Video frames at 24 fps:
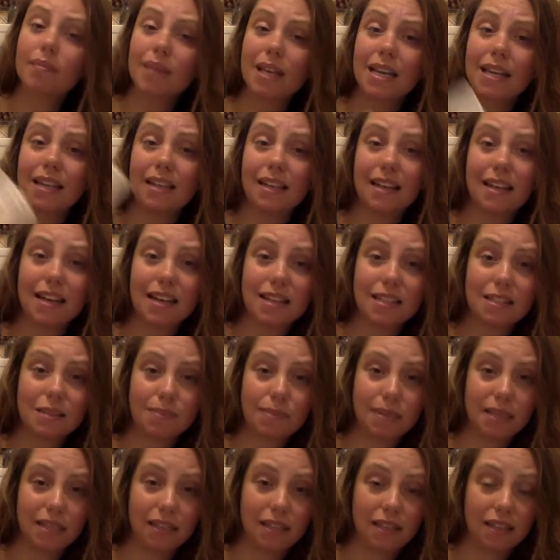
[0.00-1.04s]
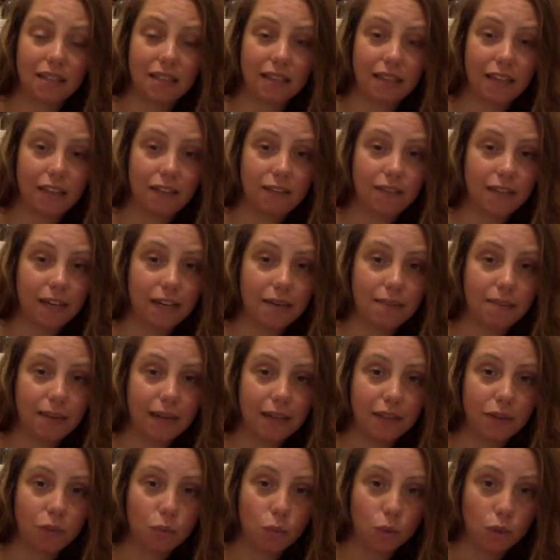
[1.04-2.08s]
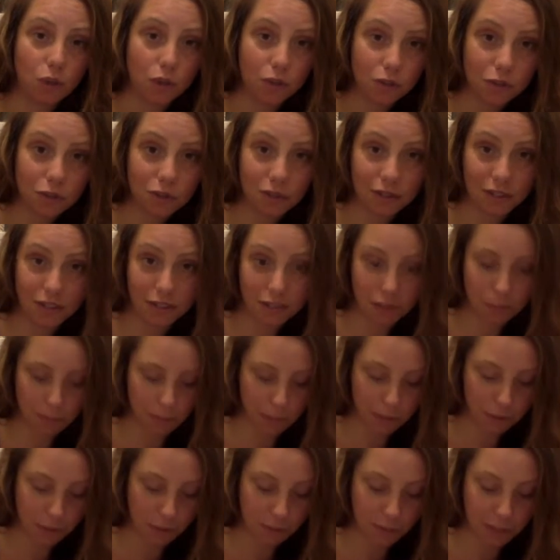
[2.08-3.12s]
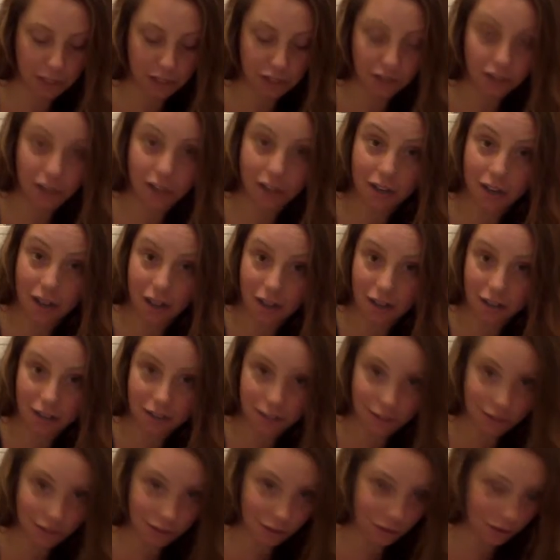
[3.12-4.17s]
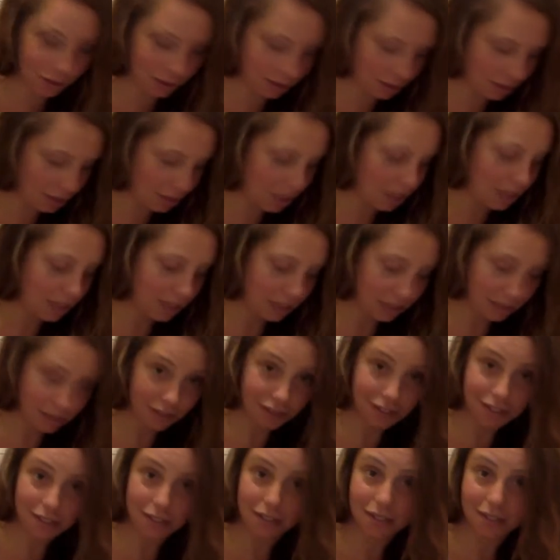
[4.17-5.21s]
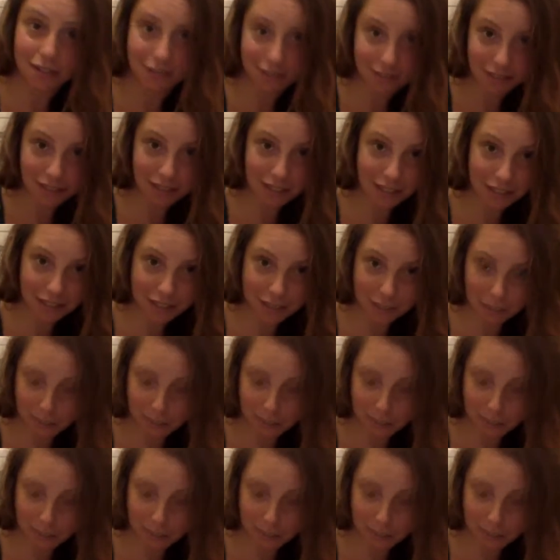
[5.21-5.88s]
and that is being clarified by the World. So these are both major arcana. So this is